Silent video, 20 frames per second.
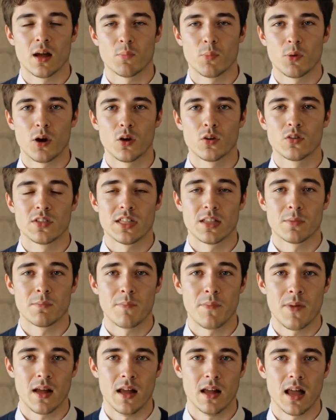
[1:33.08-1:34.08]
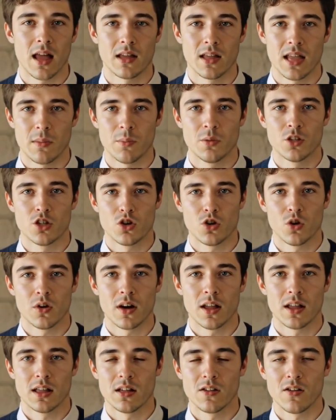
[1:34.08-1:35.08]
Pro tip keep it short
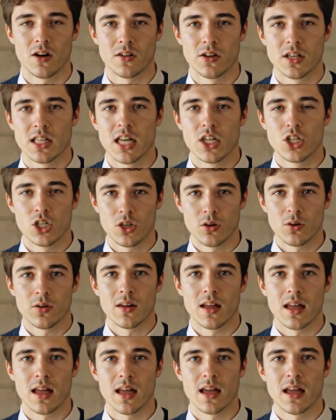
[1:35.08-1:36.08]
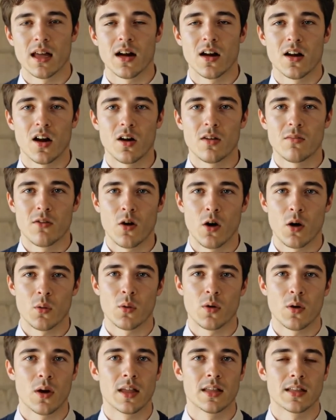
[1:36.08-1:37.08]
and conversational. Humva
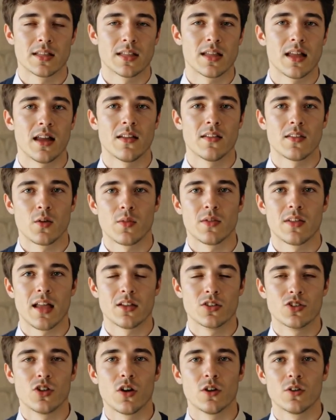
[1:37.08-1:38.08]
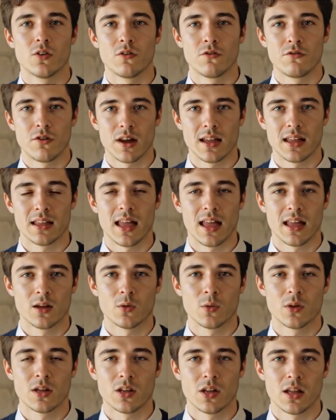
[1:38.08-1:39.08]
works best with natural, friendly
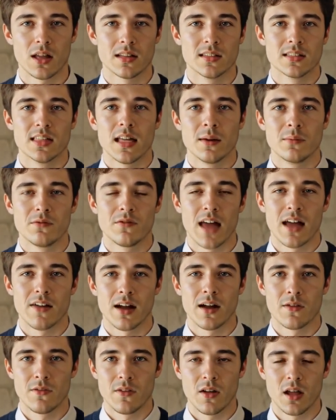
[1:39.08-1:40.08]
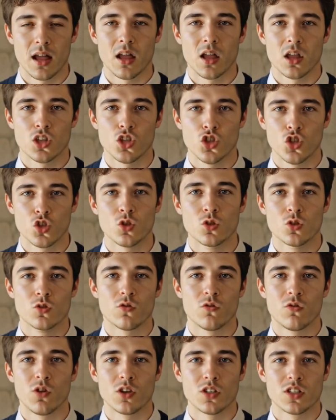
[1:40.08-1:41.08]
language. Step 5 Choose
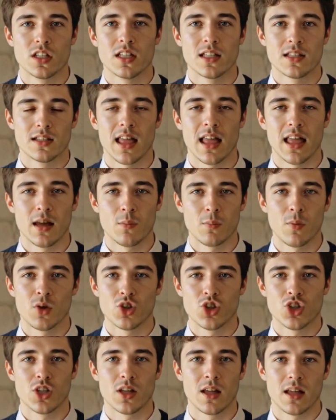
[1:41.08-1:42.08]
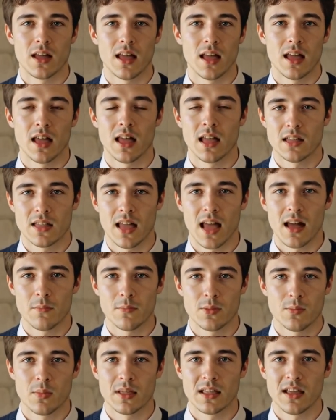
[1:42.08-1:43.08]
voice and emotion.
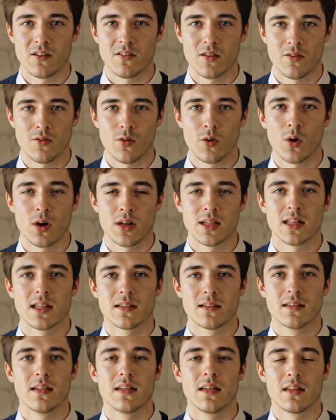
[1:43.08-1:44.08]
Time to pick a voice.